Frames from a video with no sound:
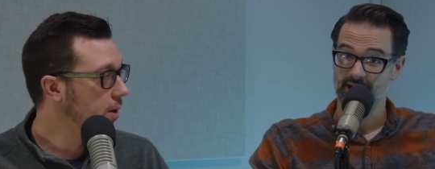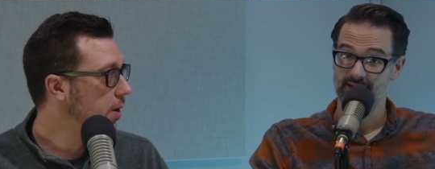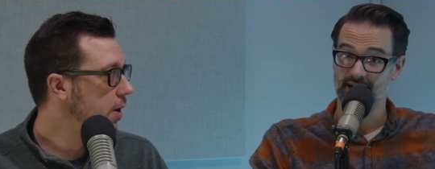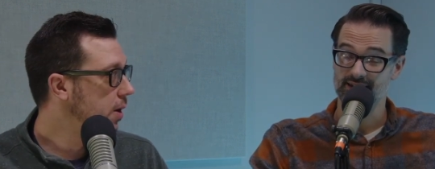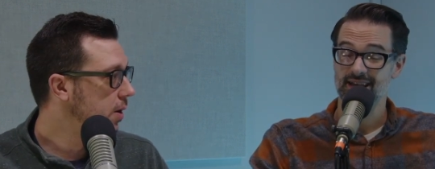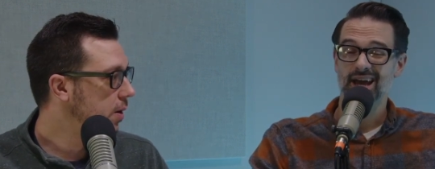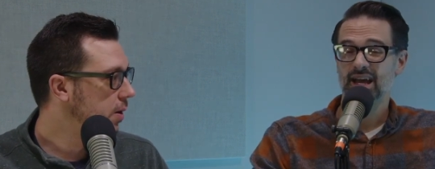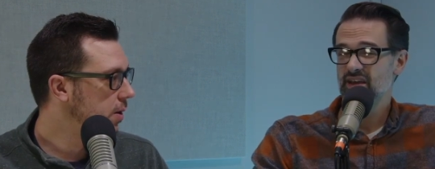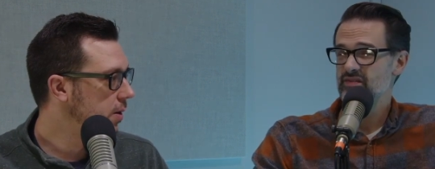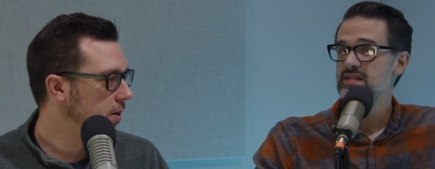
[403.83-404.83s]
Speaker 1: headlights,
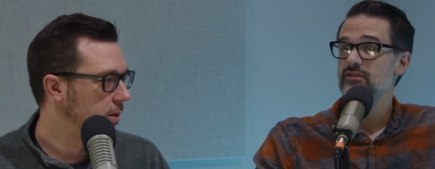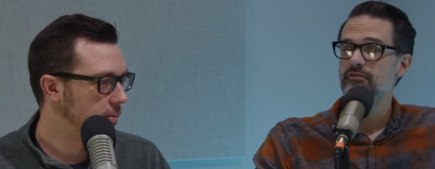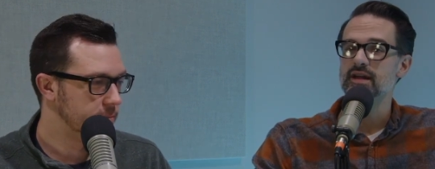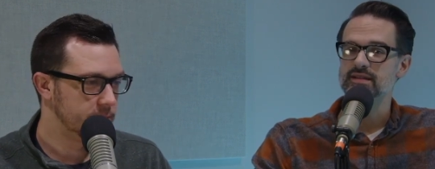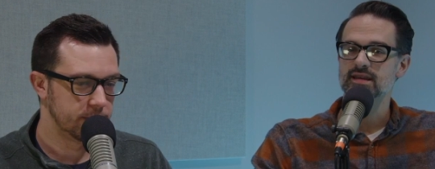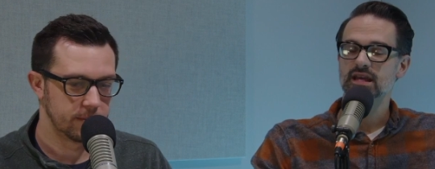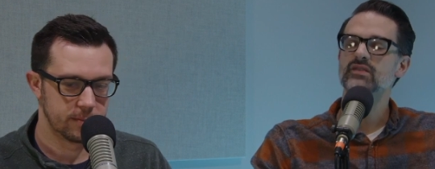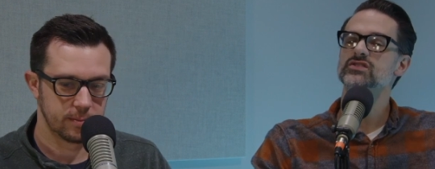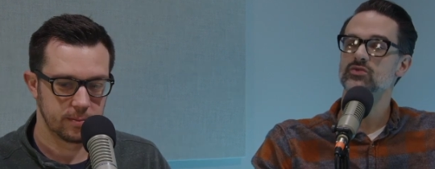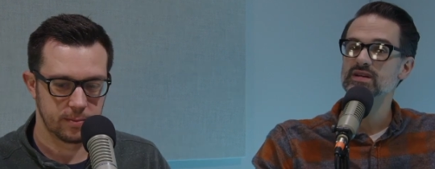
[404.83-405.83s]
and give us a defense.
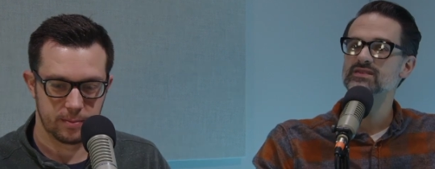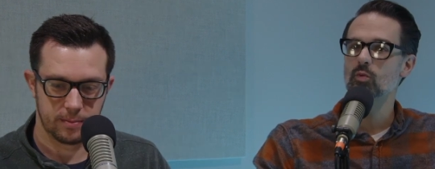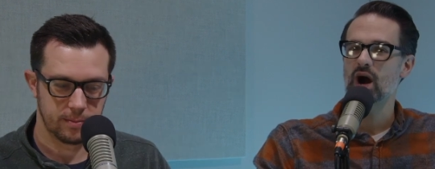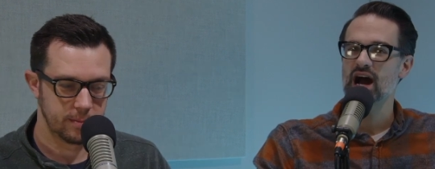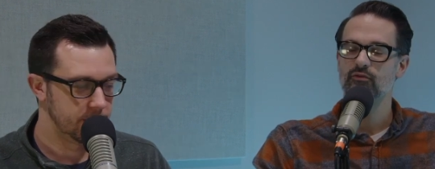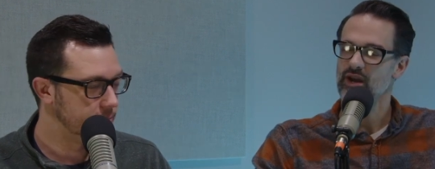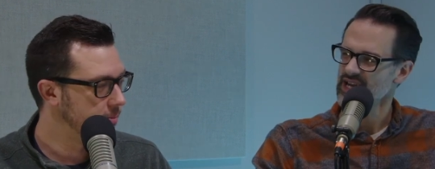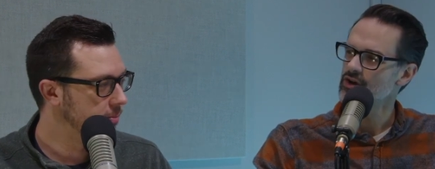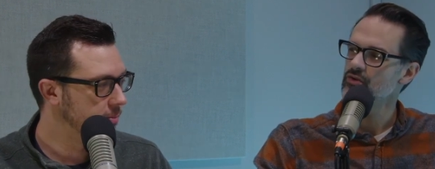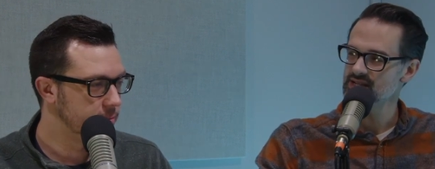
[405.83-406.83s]
Give us a reason why. If we
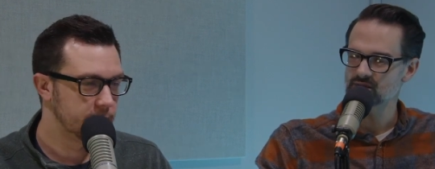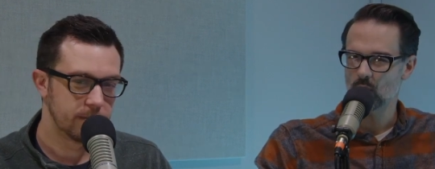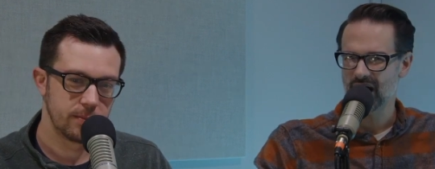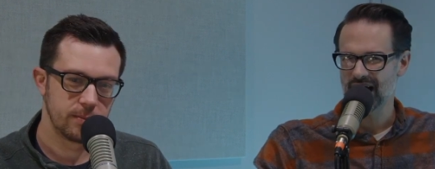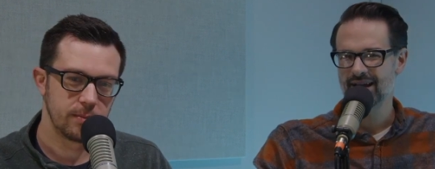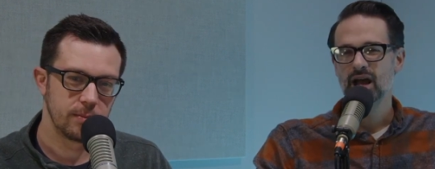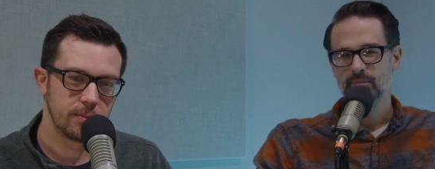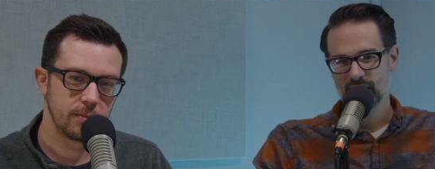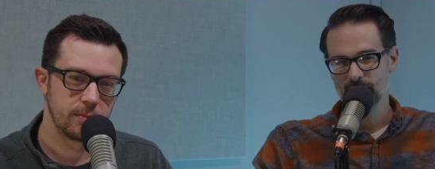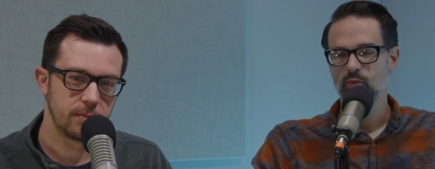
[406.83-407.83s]
can hear a reason why,
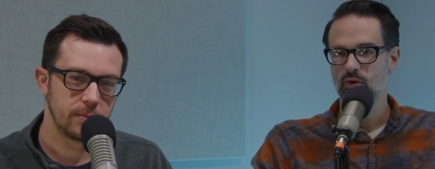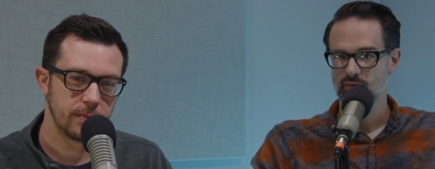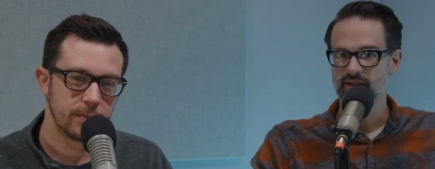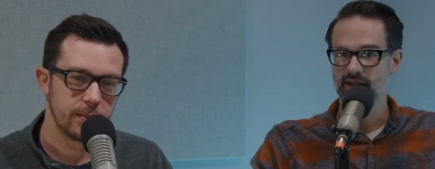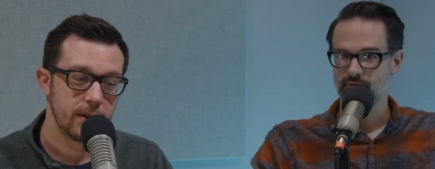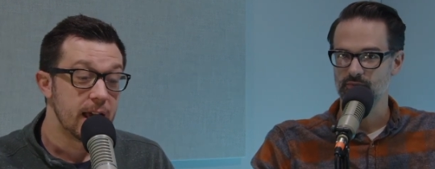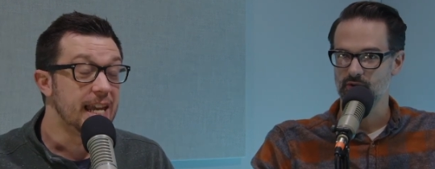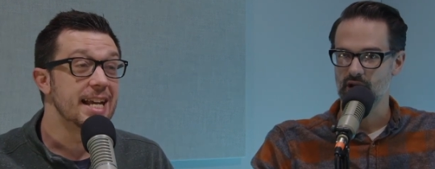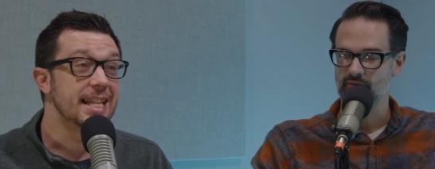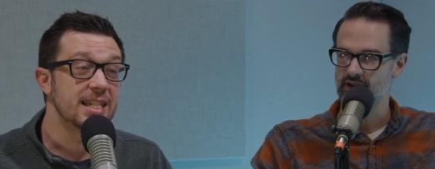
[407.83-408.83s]
maybe we'll relent from
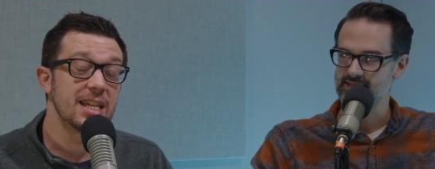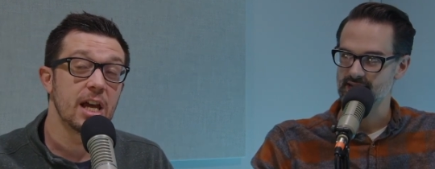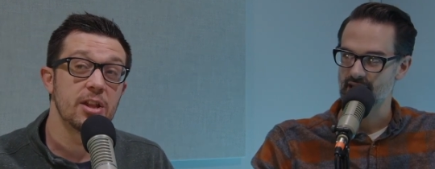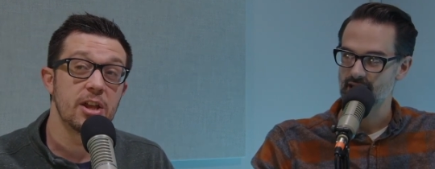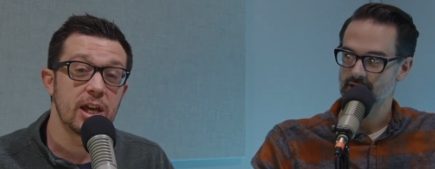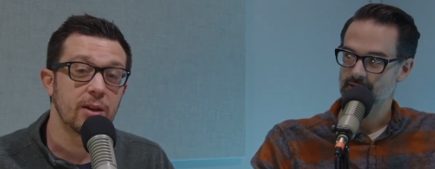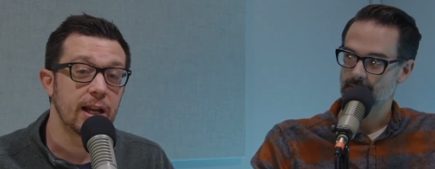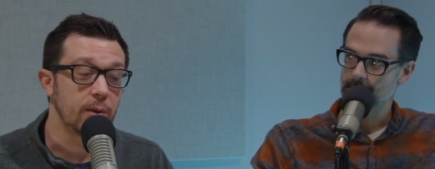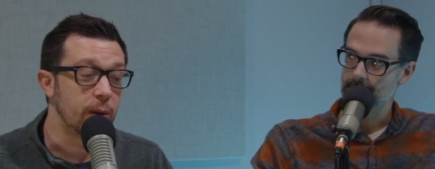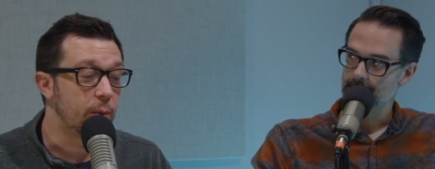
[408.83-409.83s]
the. Yeah, that's the
Speaker 2: other thing.
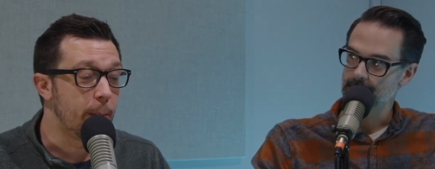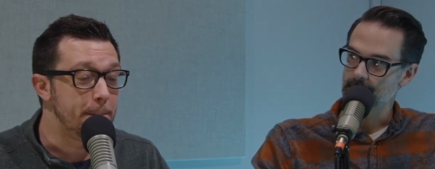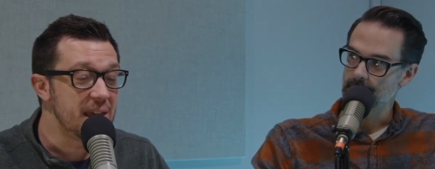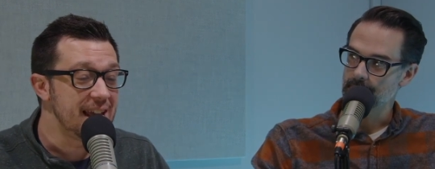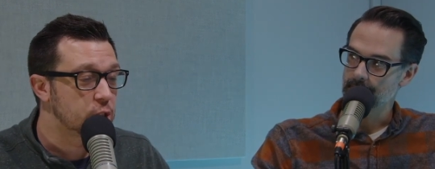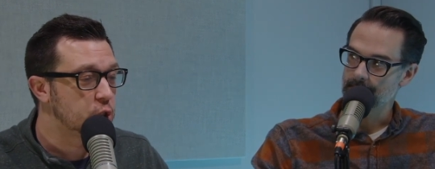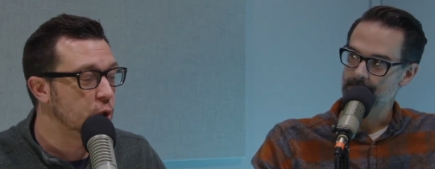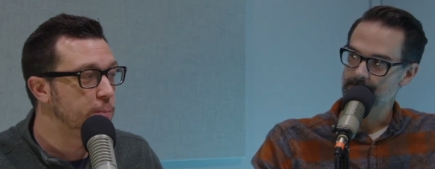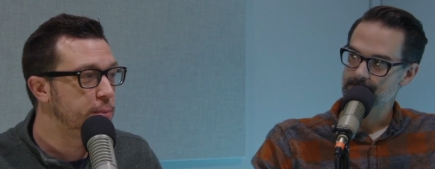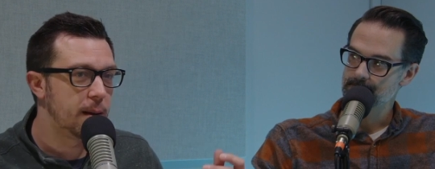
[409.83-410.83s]
Like like with big
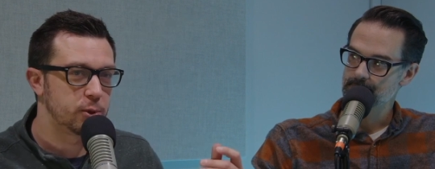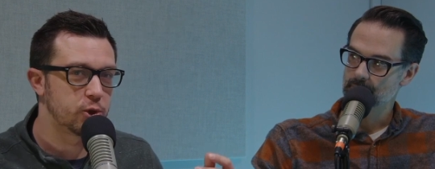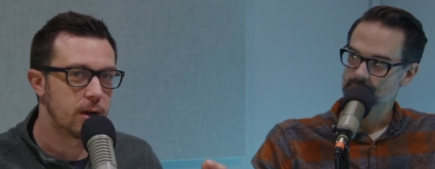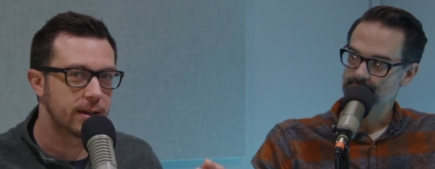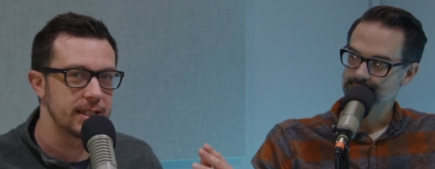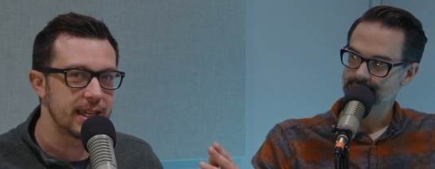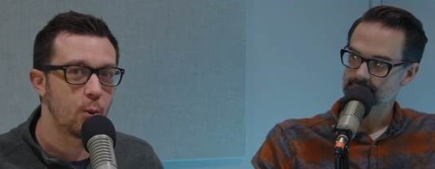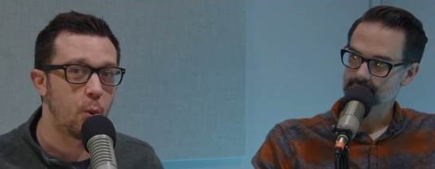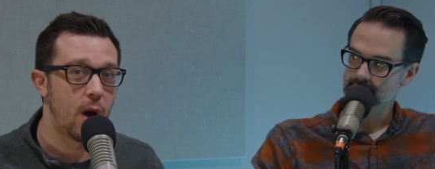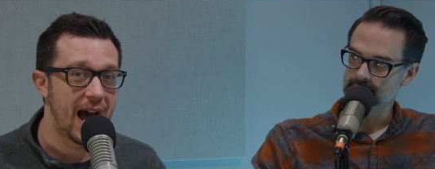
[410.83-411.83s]
souped up trucks, it's
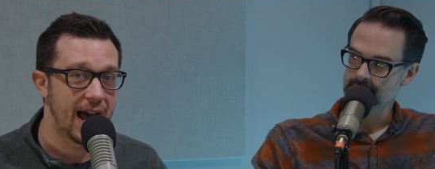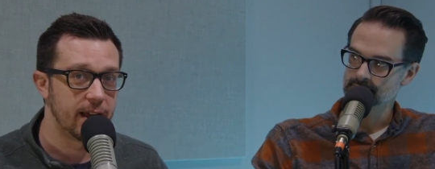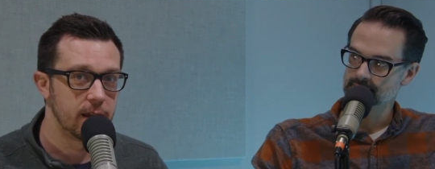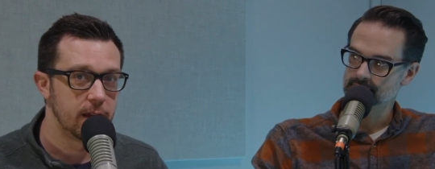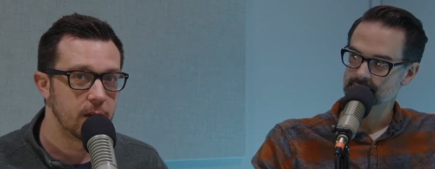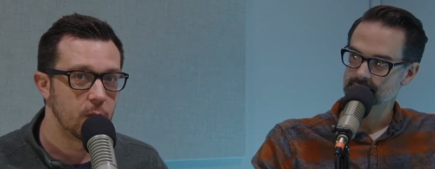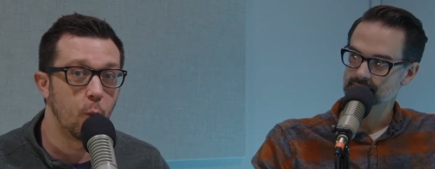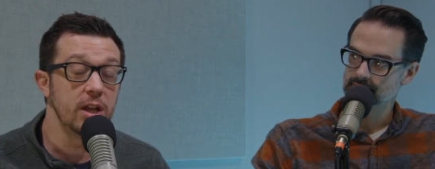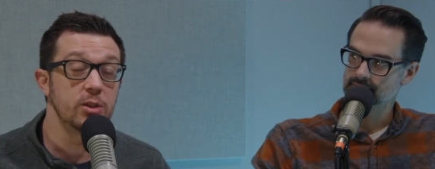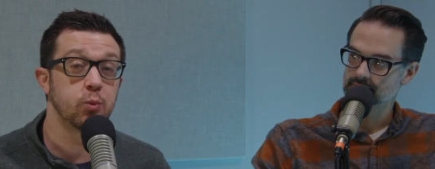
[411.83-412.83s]
like why
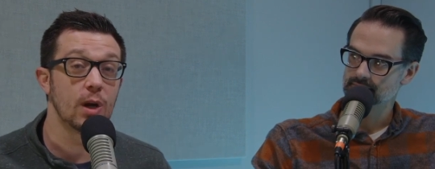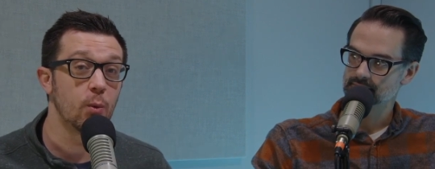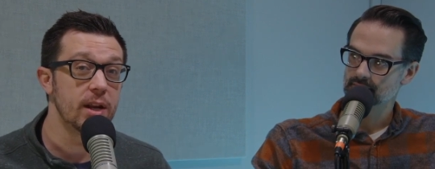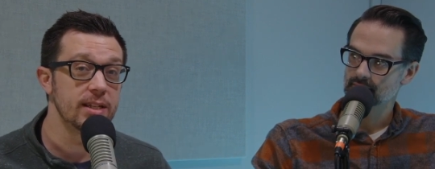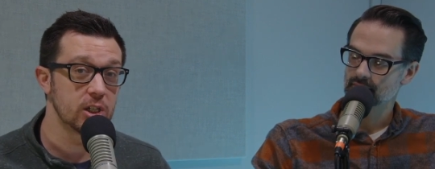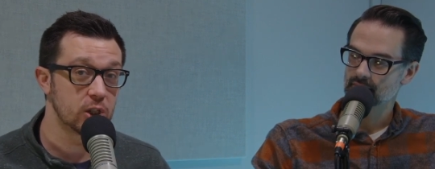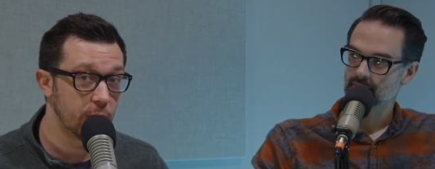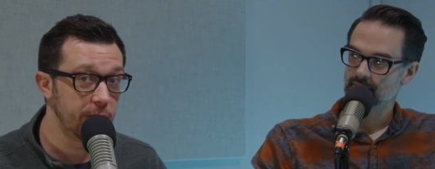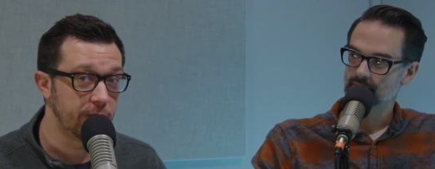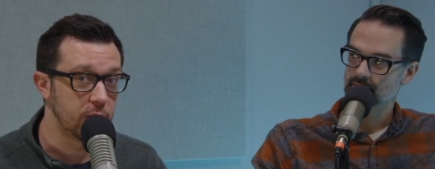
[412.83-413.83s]
what re- what does it
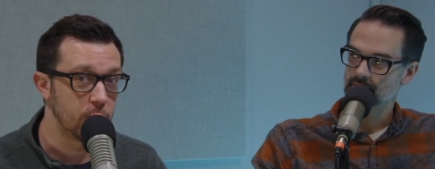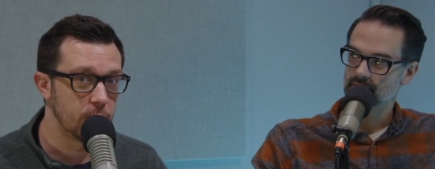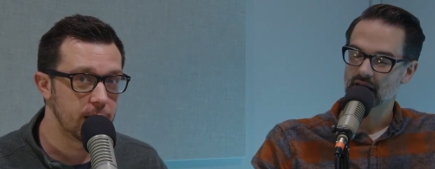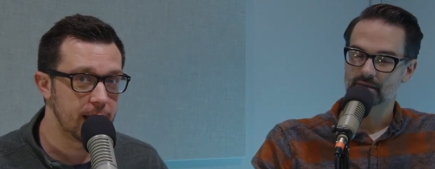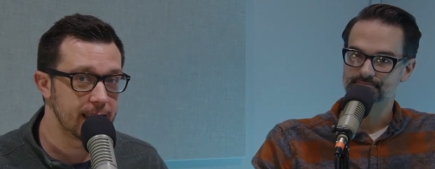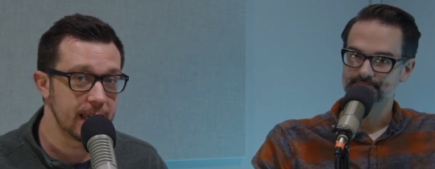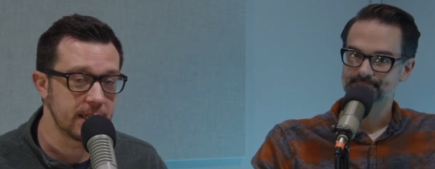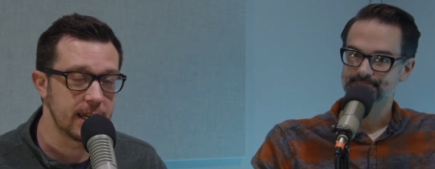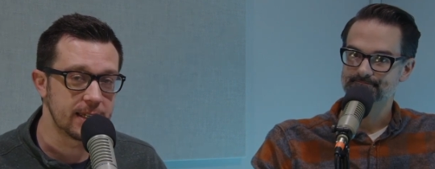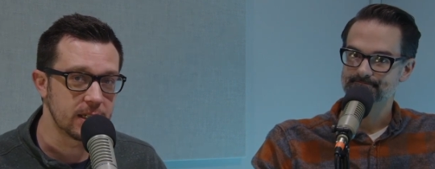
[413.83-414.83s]
serve you? Yeah, it
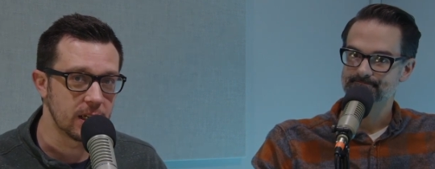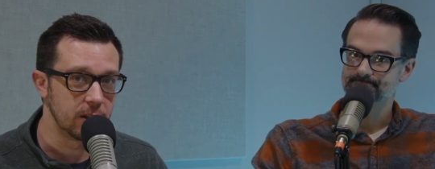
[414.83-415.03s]
doesn't it doesn't